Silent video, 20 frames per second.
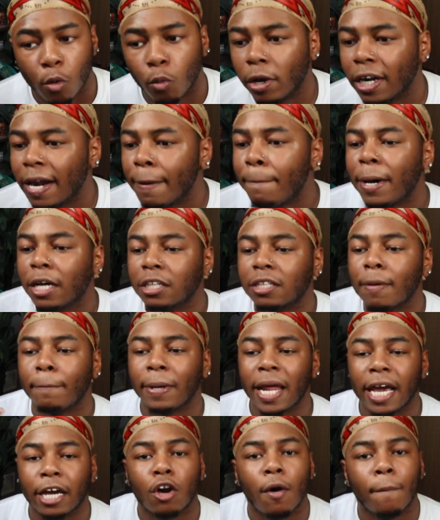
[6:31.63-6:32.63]
What about the
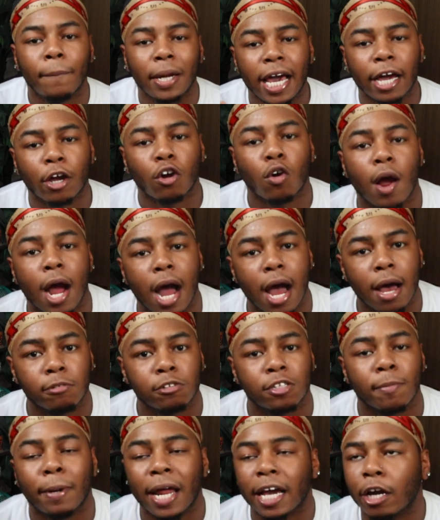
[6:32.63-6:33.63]
black on black
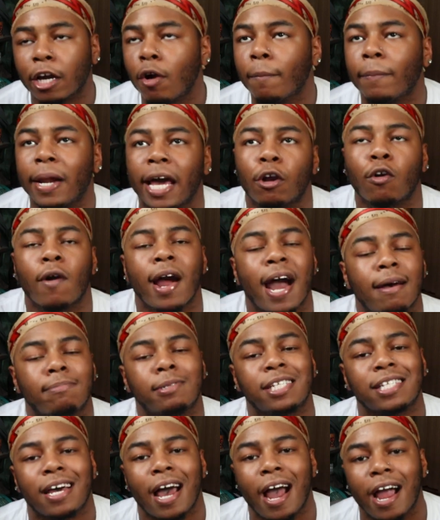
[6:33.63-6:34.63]
crimes? The black on black
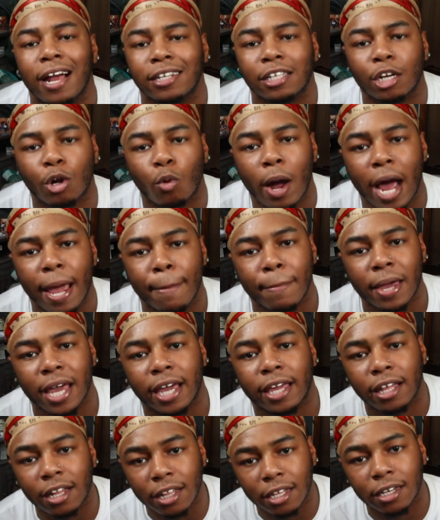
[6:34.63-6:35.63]
crimes is higher than a white
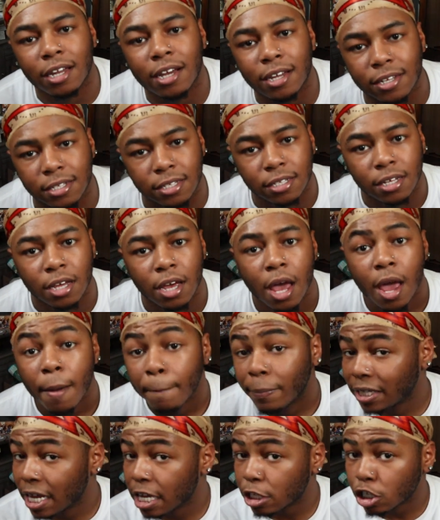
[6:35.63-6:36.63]
man killing us,
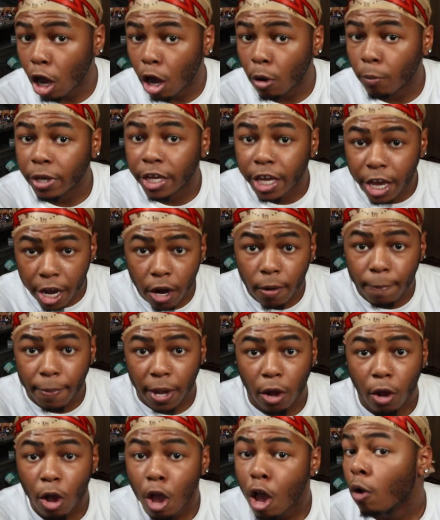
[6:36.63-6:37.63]
but that's all we care
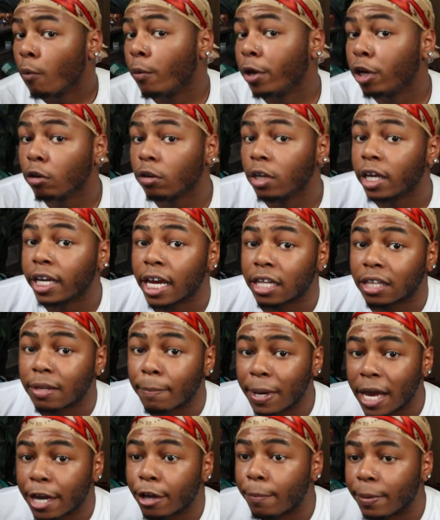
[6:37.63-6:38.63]
about. We don't look at
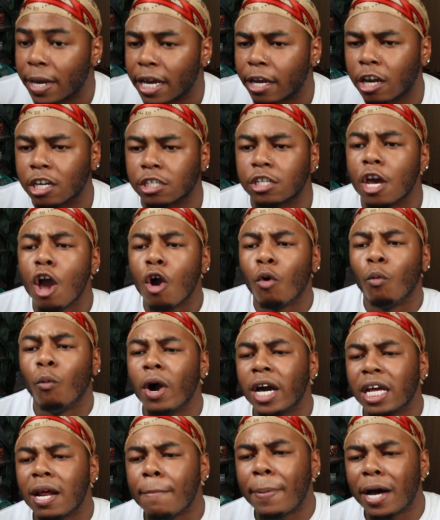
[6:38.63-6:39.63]
the black on black crimes.
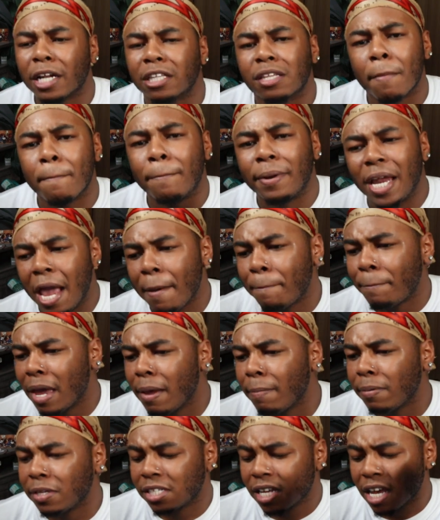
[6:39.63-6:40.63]
What about the black
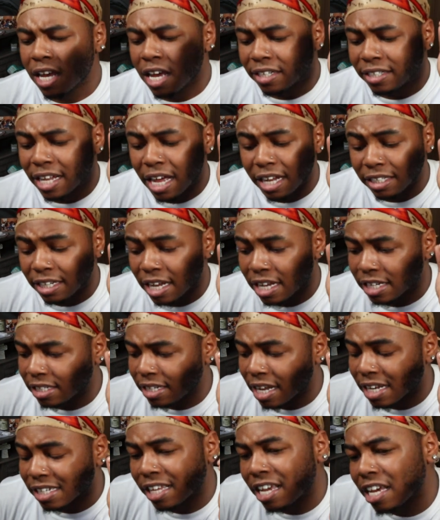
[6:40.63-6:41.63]
babies
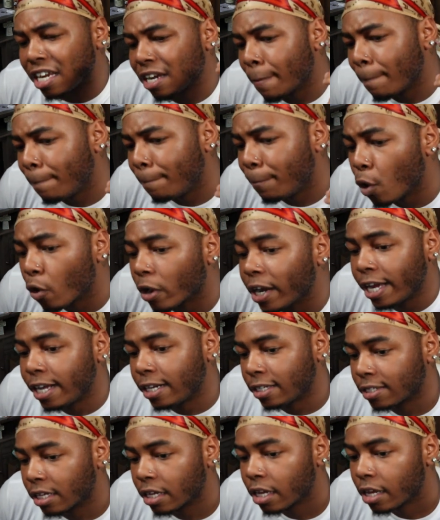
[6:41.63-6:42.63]
that's getting
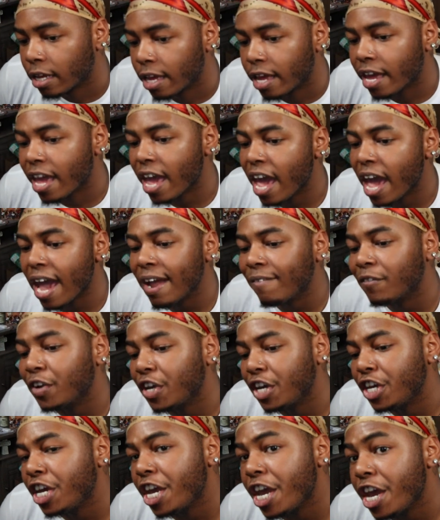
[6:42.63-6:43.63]
aborted
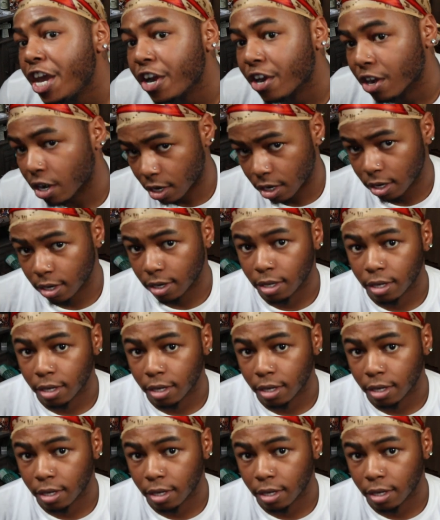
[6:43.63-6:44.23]
every year?